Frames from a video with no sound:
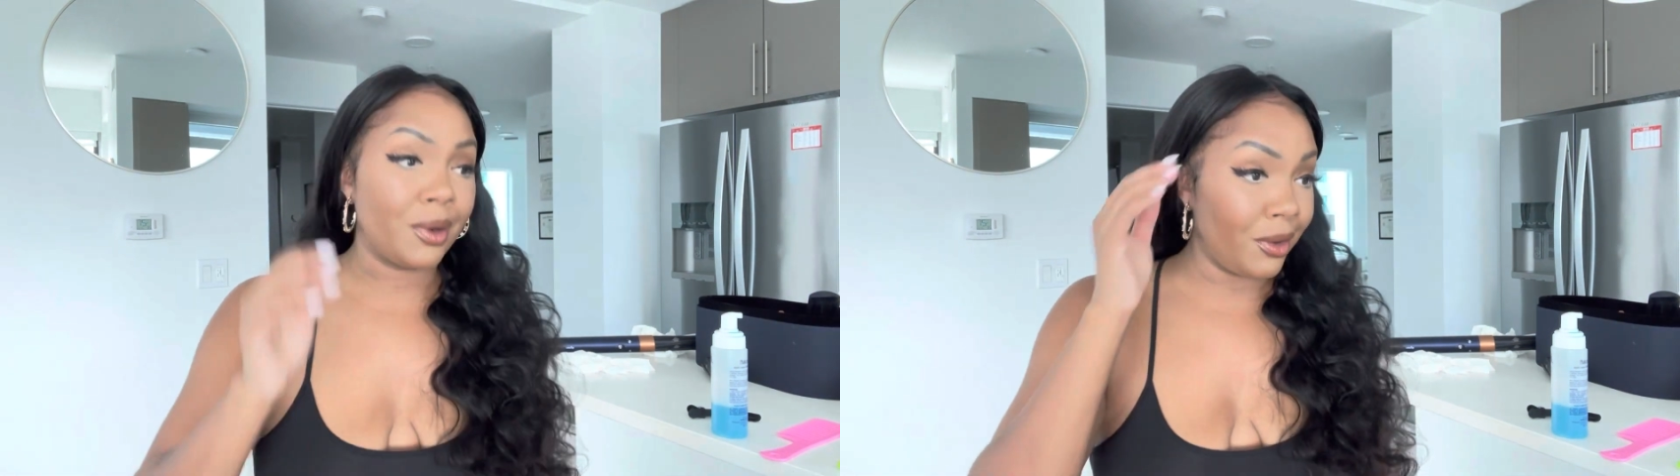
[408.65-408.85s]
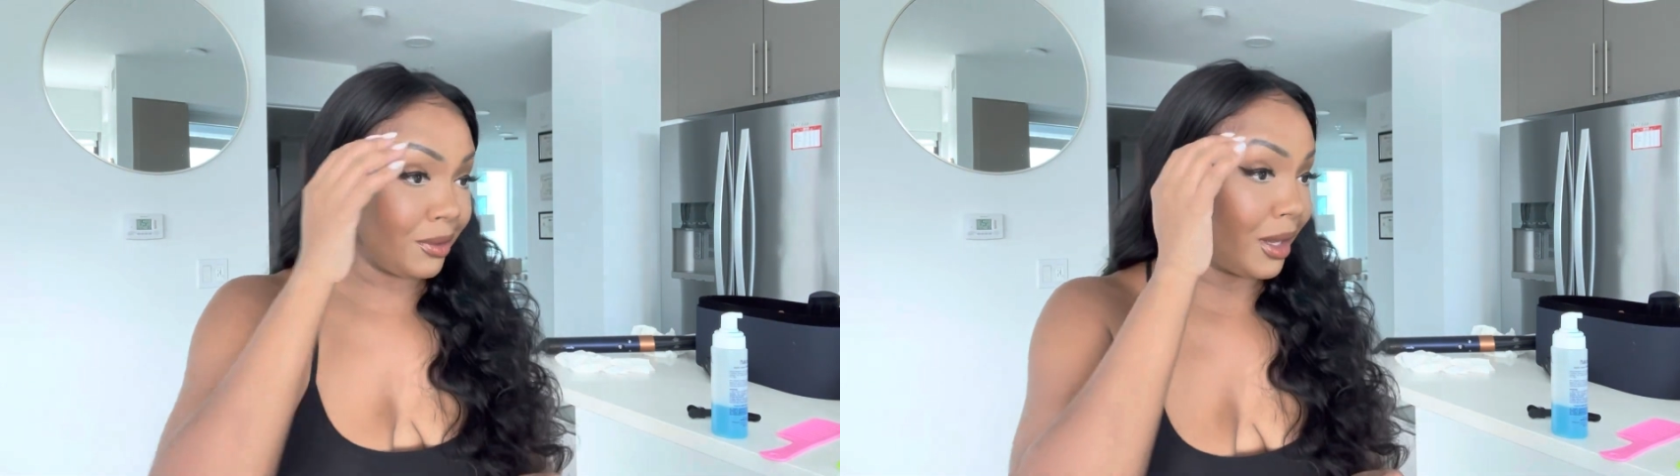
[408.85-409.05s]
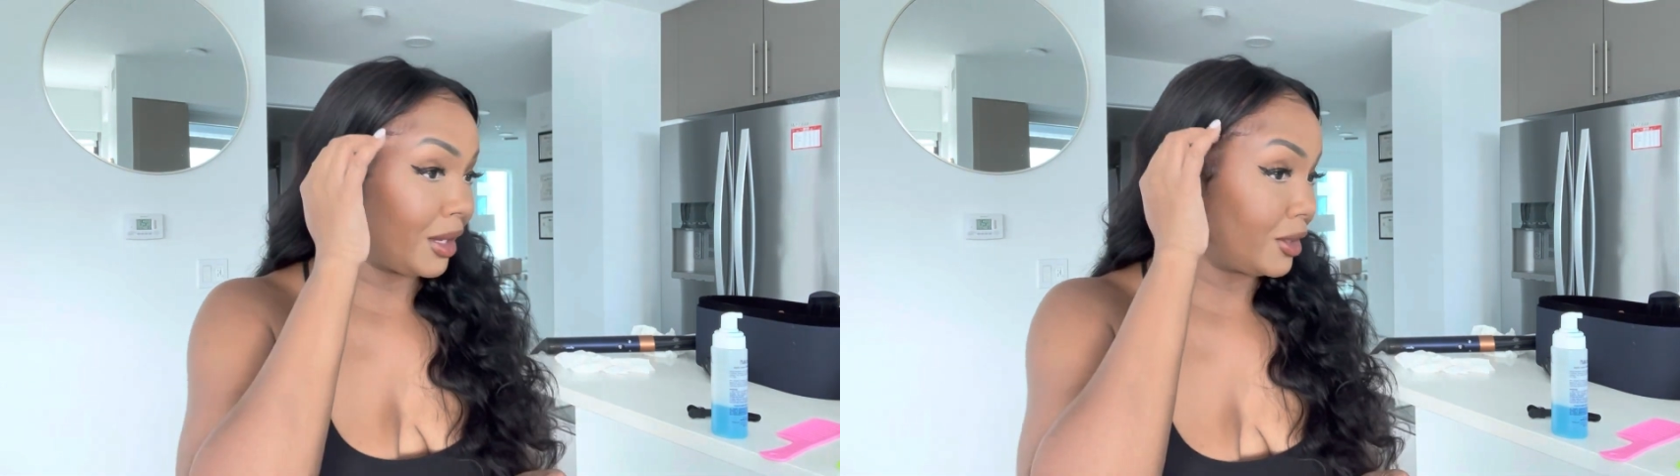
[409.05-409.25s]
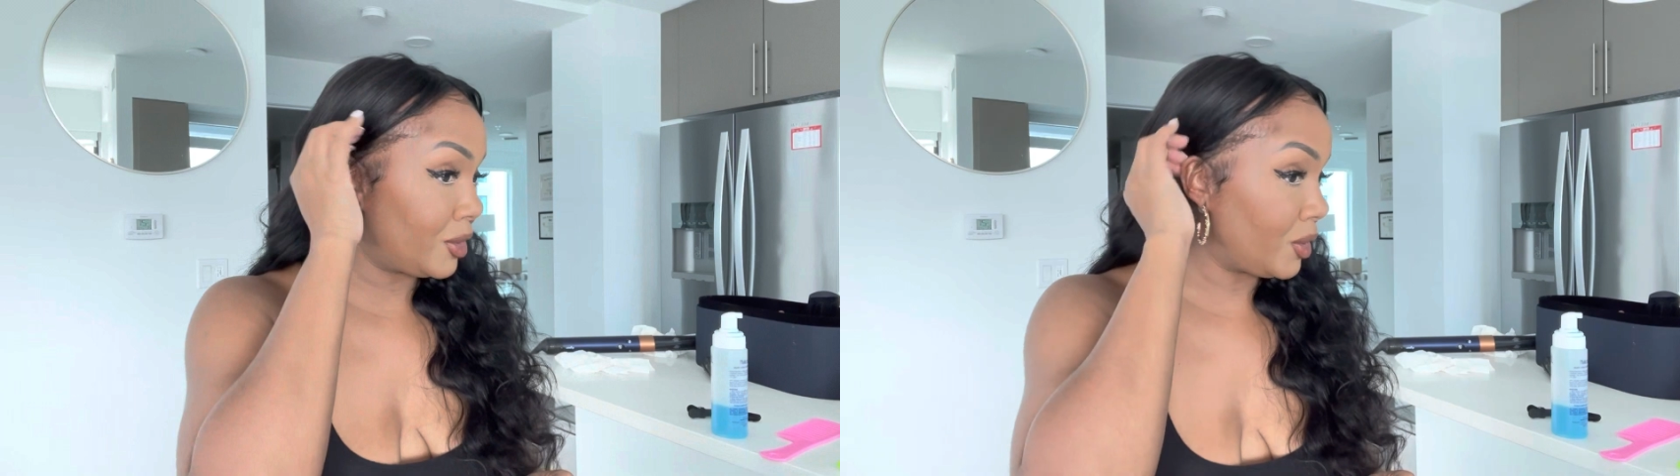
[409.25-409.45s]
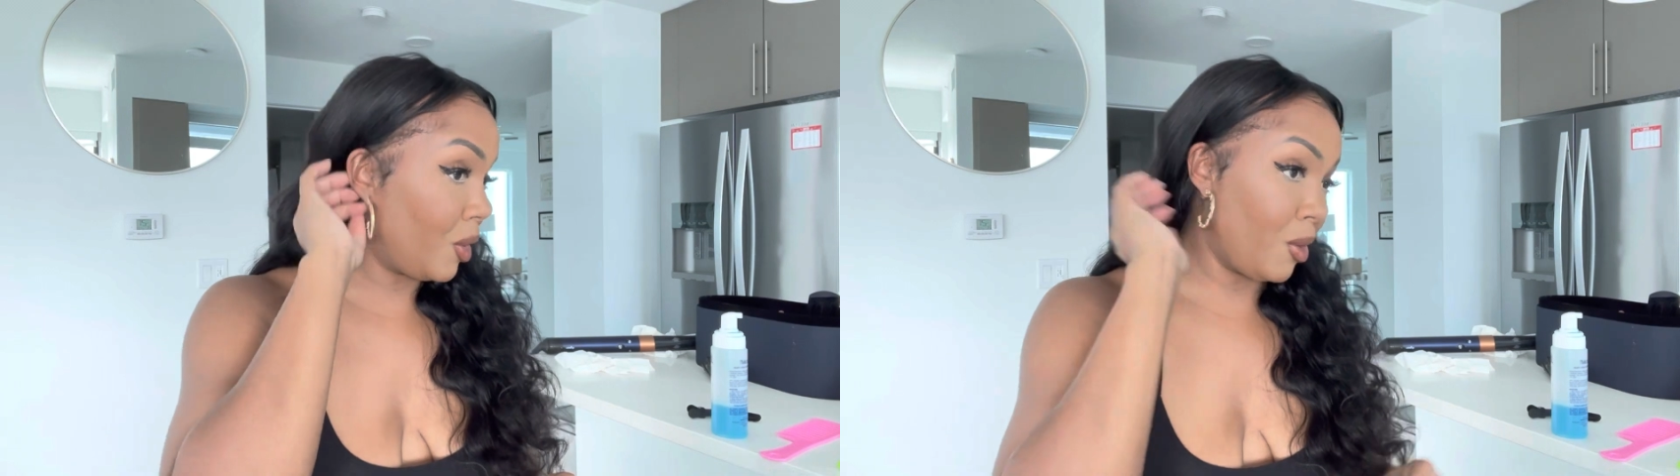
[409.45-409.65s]
Like,
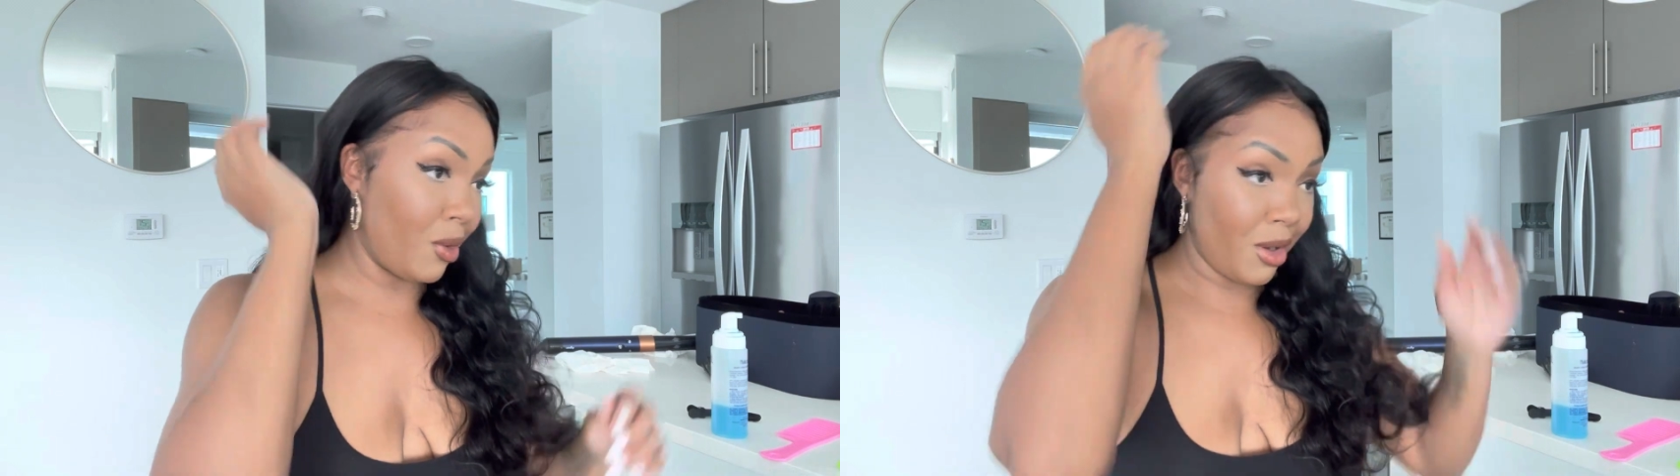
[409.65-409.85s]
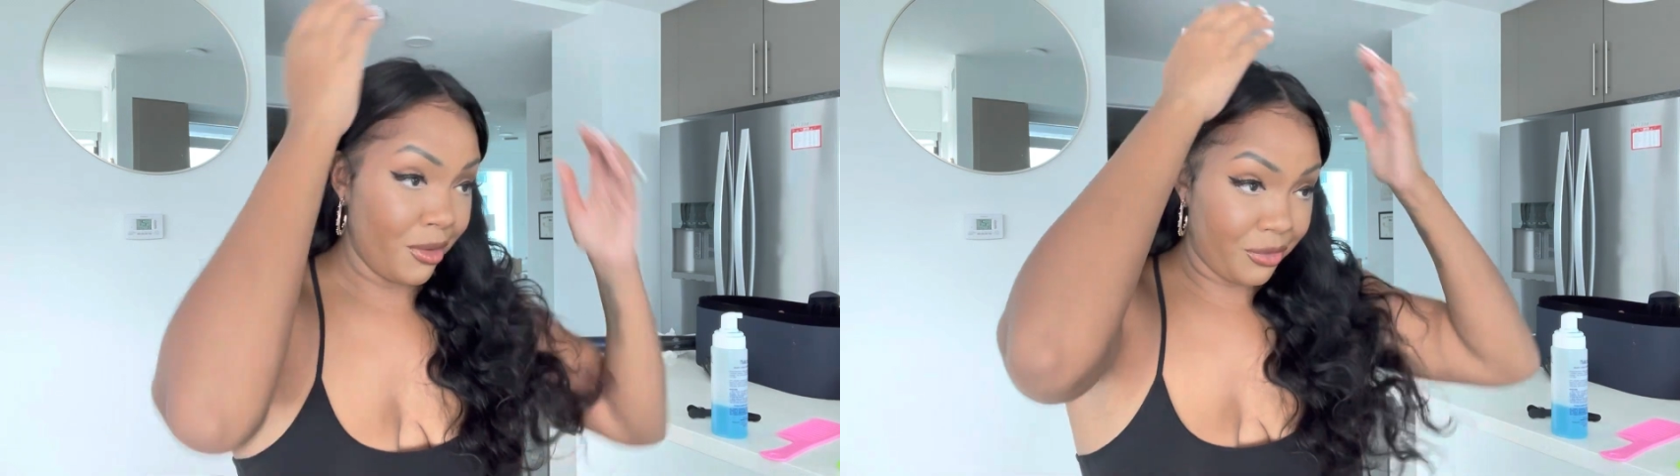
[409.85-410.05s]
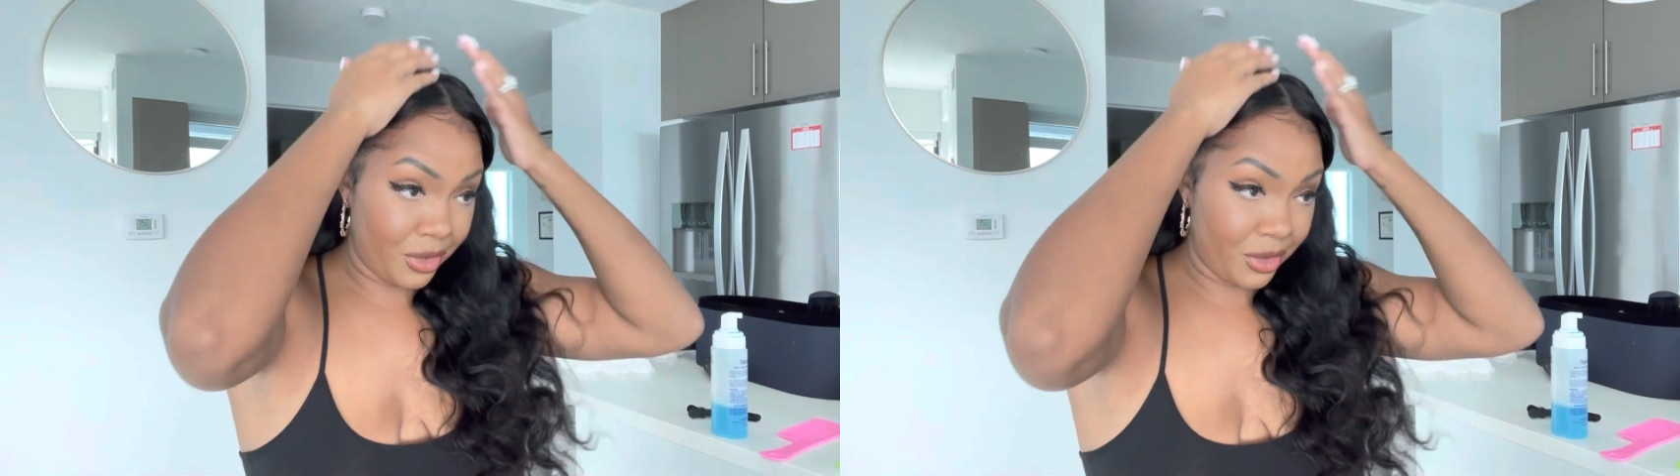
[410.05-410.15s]
so freaking